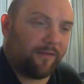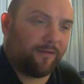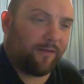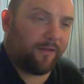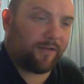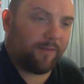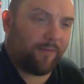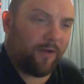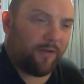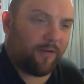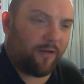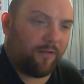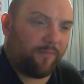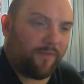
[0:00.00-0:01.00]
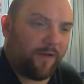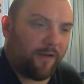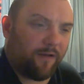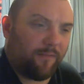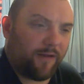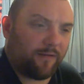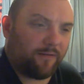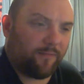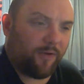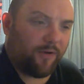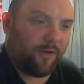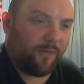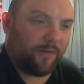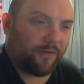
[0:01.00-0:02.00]
John said, Mike, I think I mentioned my
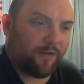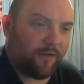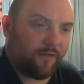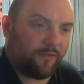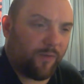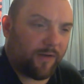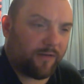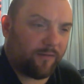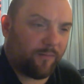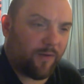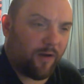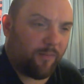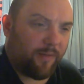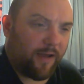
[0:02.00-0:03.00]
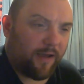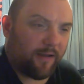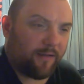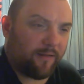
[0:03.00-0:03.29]
newest gun on Twitter a while back.